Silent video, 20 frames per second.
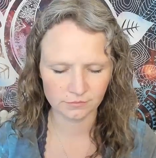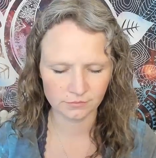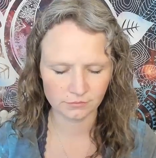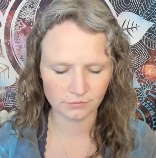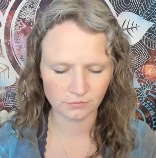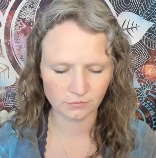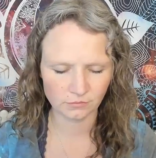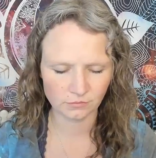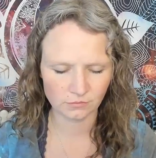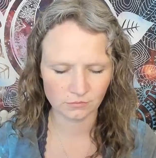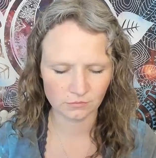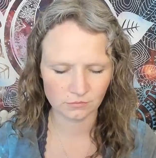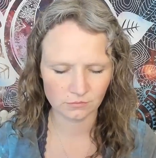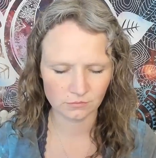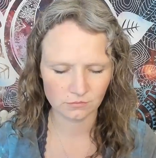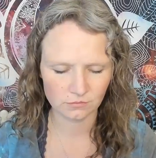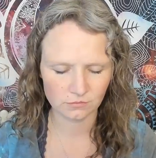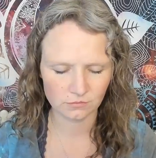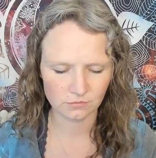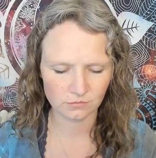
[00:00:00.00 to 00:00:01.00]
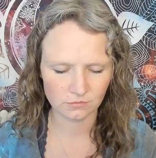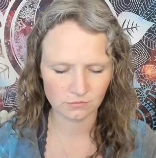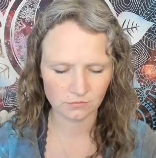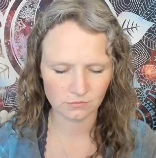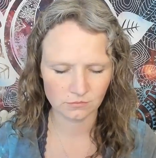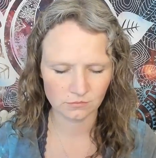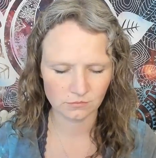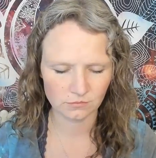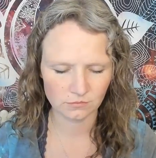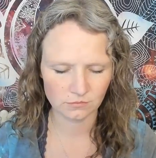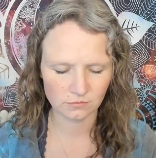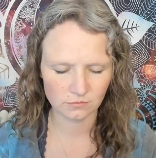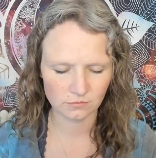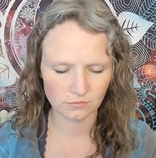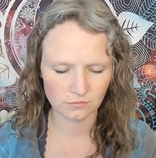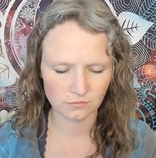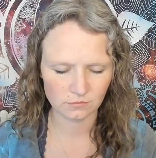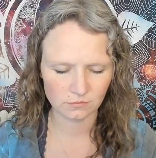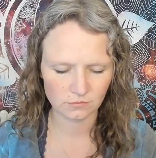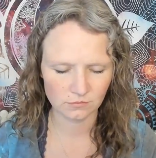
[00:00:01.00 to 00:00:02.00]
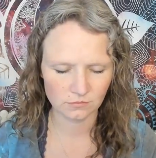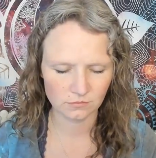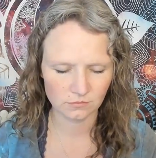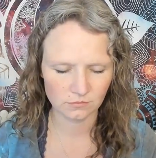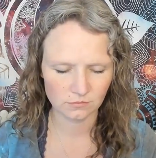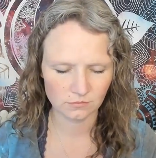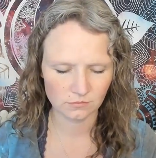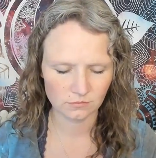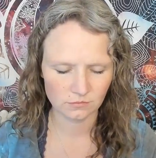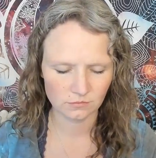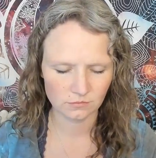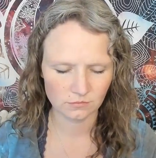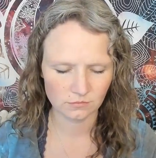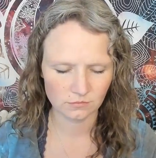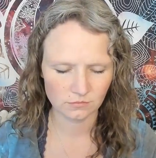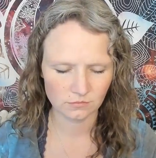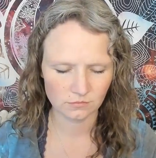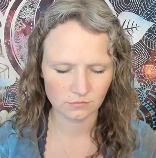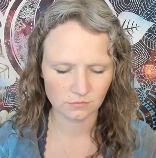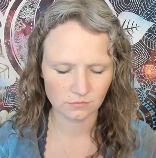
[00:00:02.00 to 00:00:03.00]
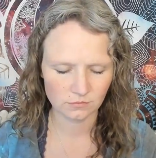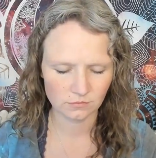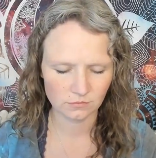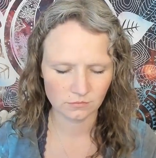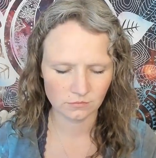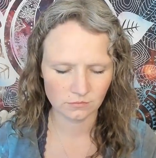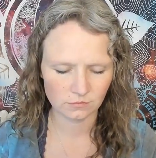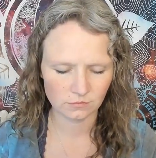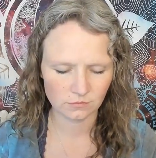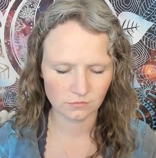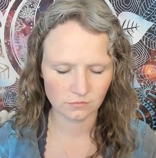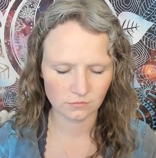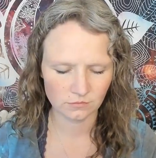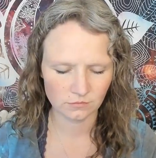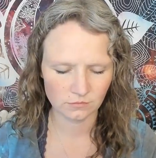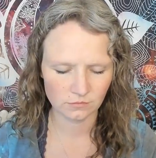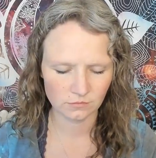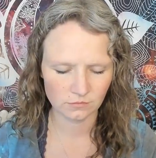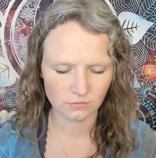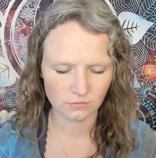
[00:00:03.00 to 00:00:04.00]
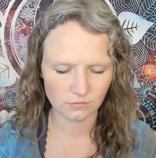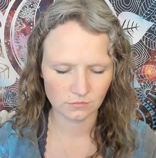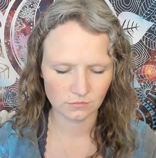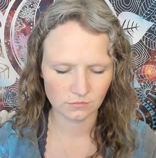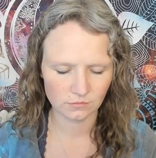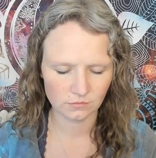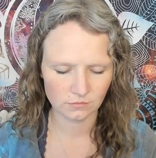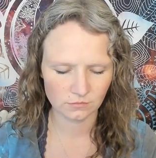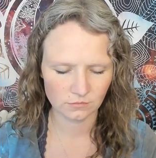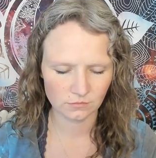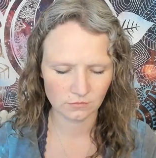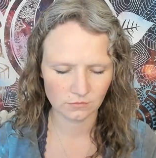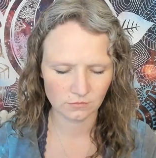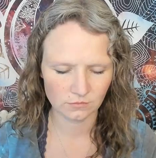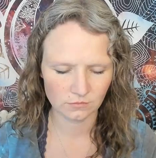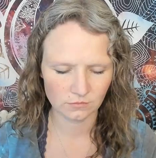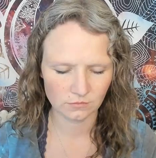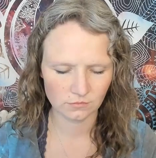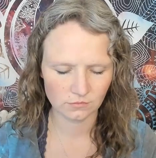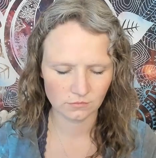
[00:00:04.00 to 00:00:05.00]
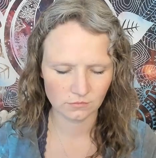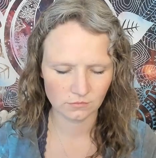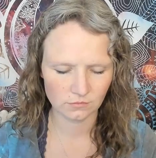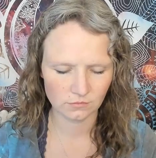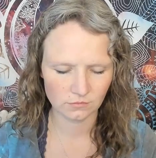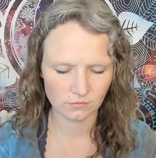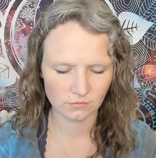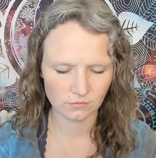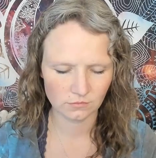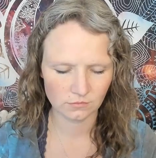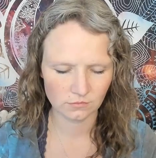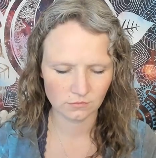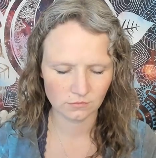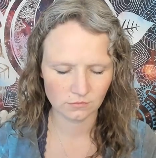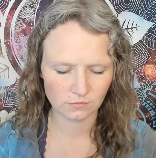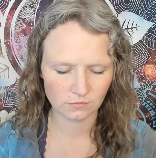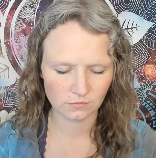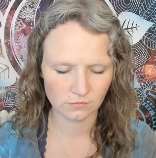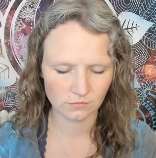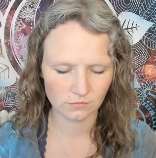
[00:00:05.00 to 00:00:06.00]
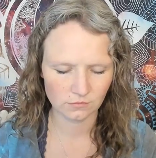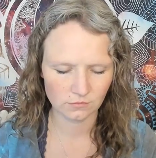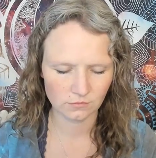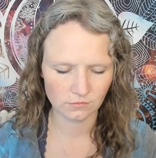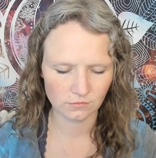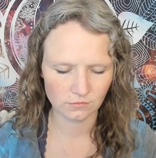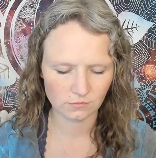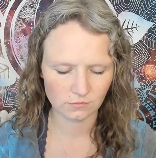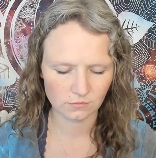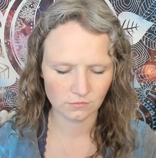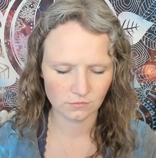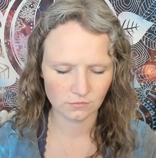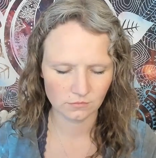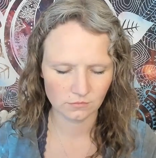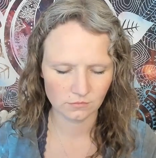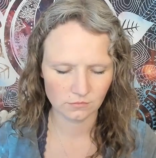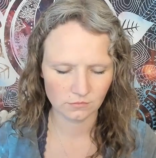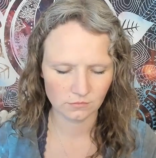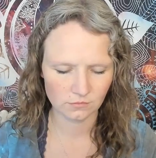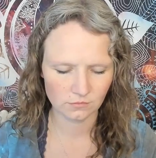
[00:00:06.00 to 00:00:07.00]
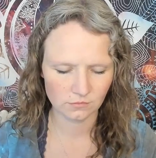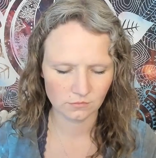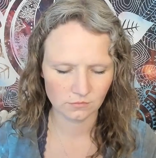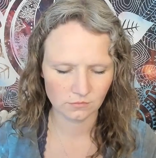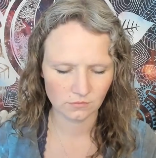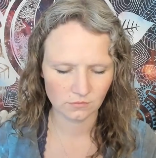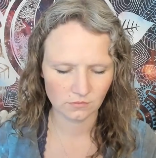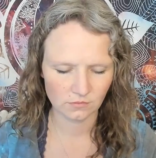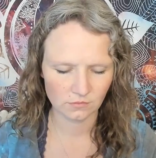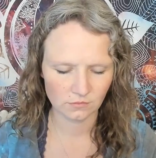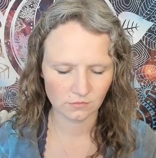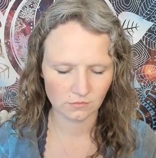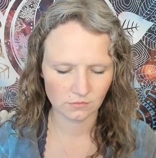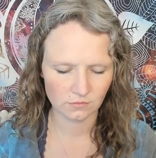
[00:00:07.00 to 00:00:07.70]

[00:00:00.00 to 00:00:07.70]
(silence)